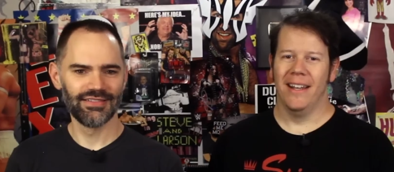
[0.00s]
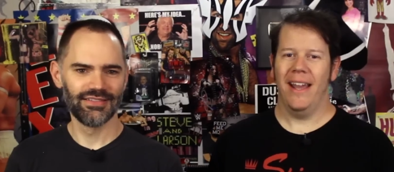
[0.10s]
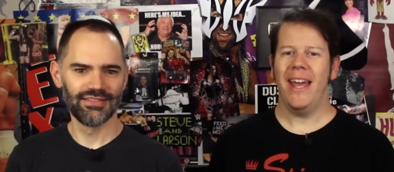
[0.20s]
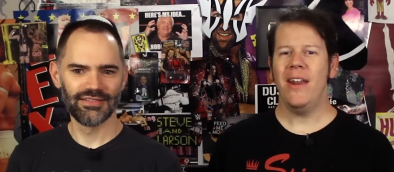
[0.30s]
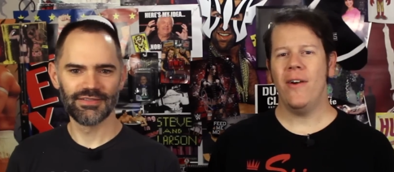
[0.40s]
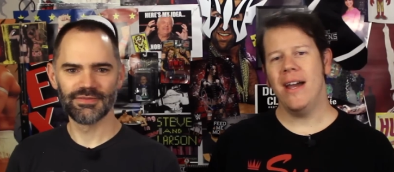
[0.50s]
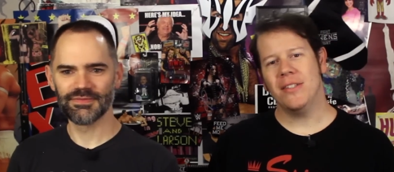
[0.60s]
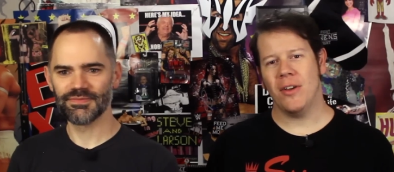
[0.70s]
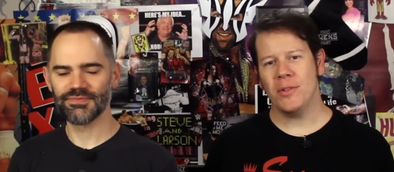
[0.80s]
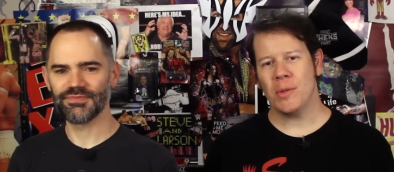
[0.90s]

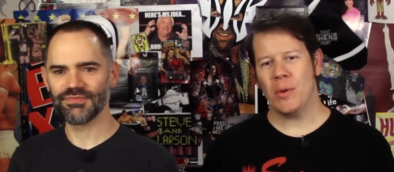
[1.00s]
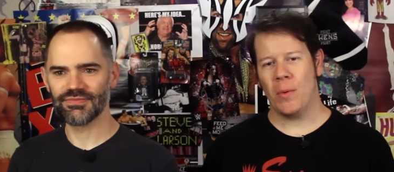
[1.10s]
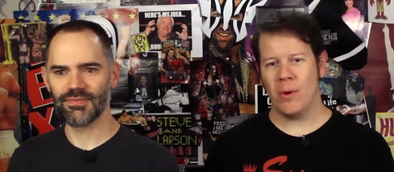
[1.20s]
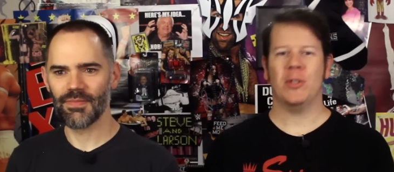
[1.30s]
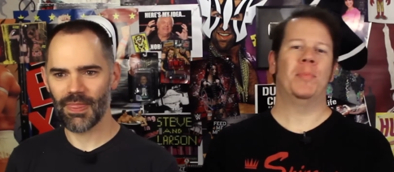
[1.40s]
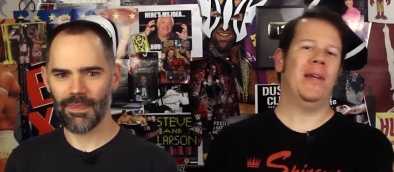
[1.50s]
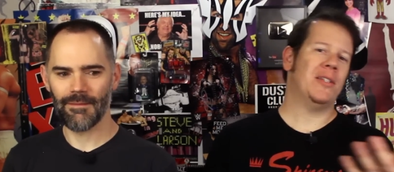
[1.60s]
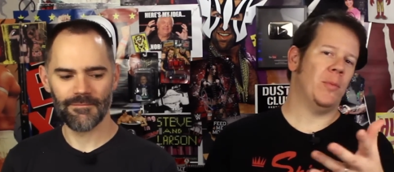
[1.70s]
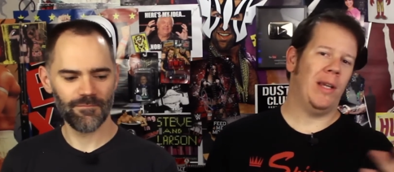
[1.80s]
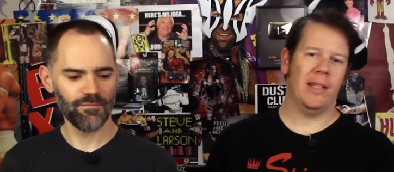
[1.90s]
Speaker 1: Anyways, those are the worst
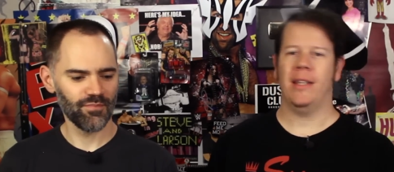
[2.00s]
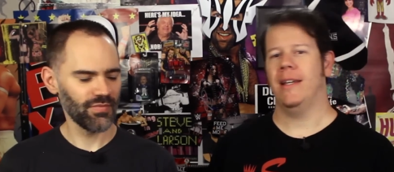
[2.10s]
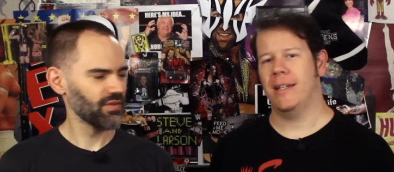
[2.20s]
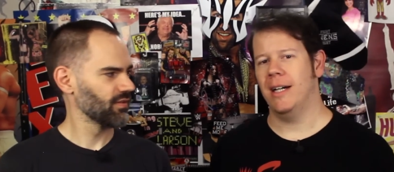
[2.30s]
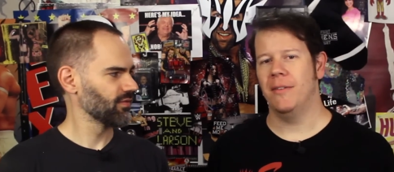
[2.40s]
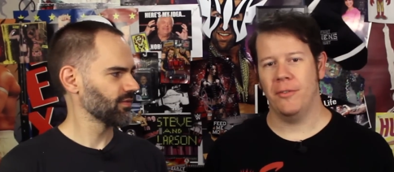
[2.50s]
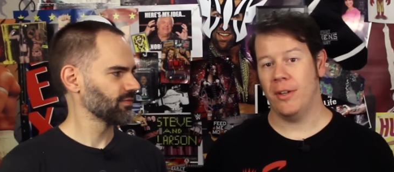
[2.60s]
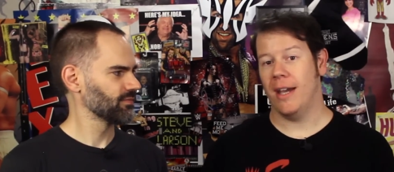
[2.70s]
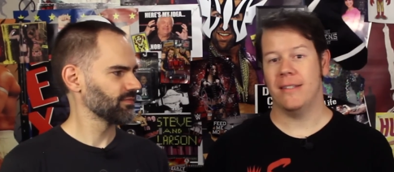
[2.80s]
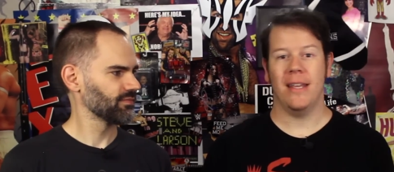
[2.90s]
picks we could think of. If
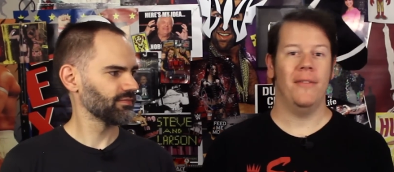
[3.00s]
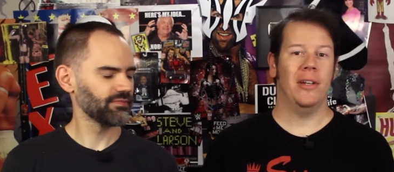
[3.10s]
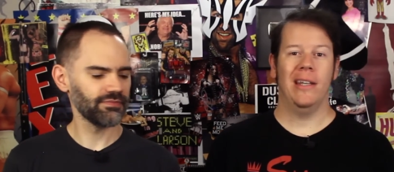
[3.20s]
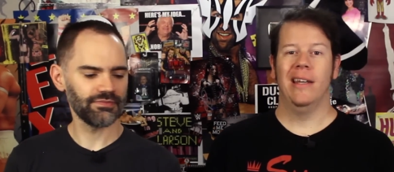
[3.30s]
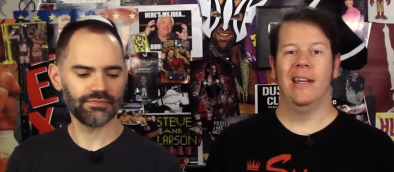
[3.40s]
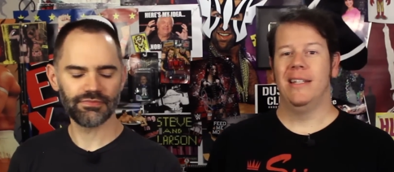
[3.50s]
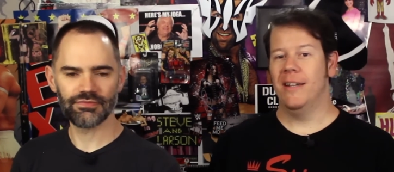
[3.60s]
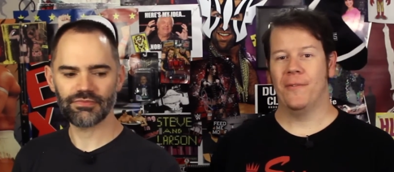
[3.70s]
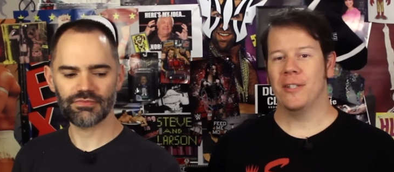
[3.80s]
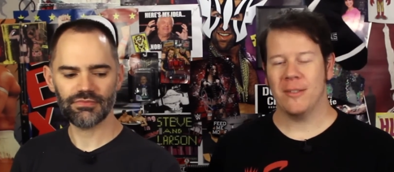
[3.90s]
you guys have any
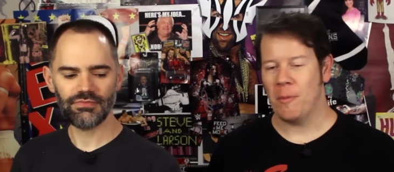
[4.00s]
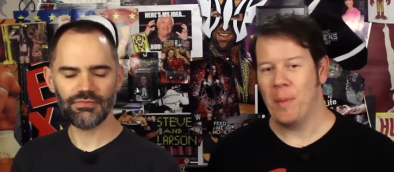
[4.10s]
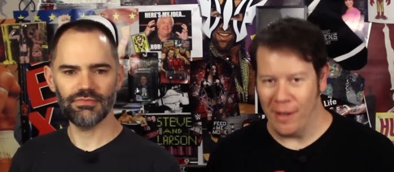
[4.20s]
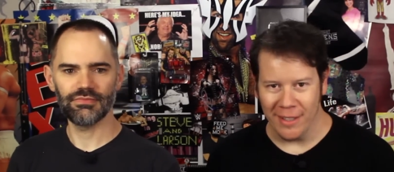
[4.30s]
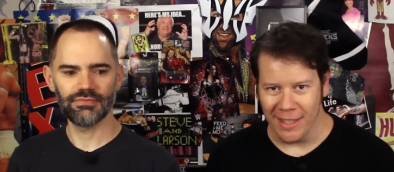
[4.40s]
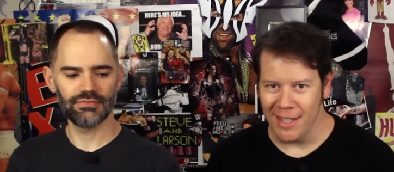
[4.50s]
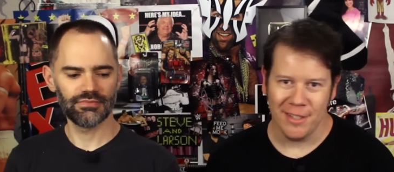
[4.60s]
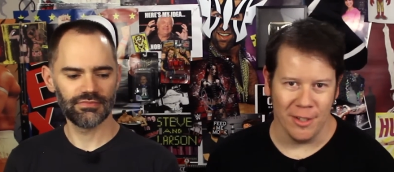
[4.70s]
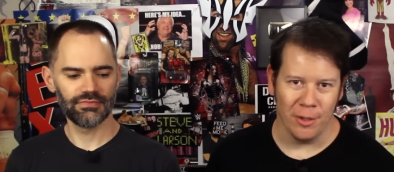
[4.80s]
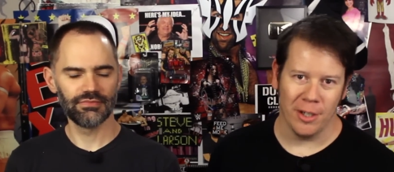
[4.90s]
difference of opinion, let
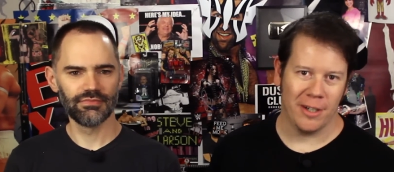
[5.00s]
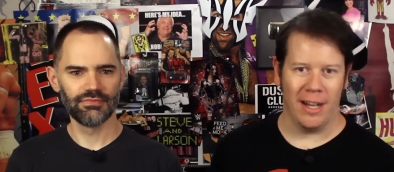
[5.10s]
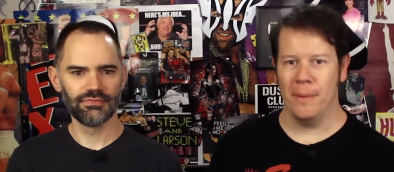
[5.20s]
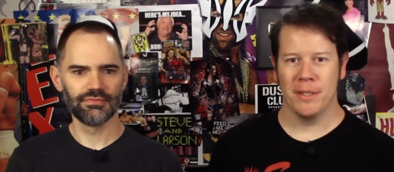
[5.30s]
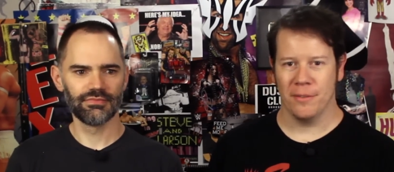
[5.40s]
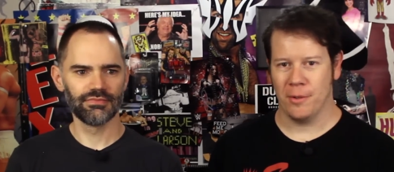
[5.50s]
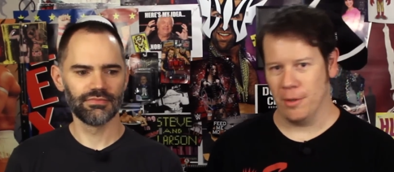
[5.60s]
us know in our comments, of